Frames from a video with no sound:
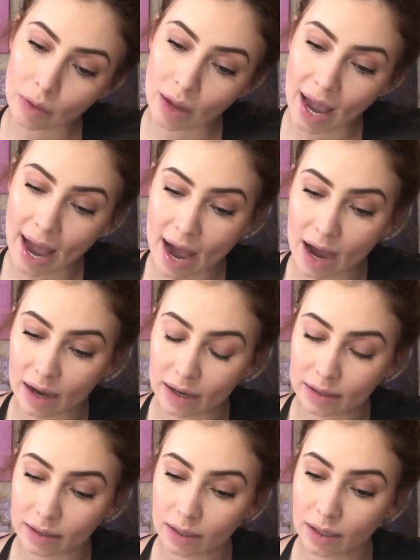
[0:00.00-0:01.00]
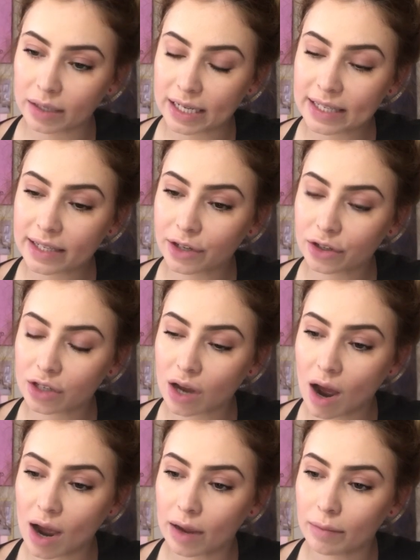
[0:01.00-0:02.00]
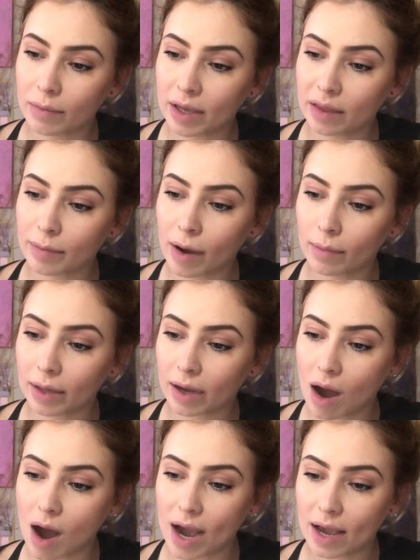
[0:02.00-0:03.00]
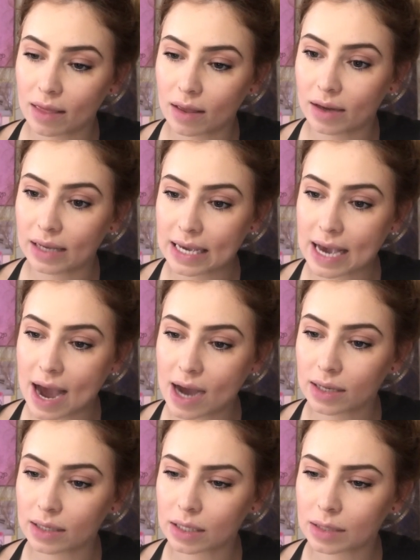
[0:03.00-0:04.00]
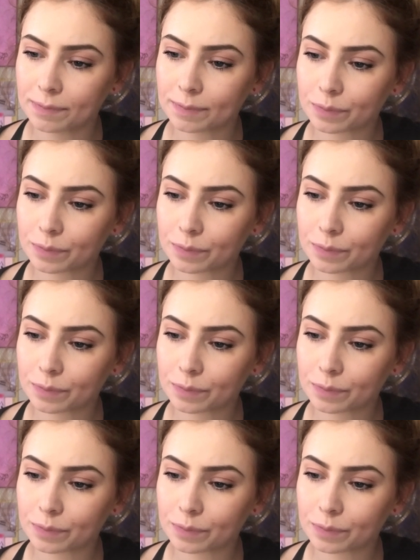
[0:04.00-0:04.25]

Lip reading: had an easier time in the public eye than he has,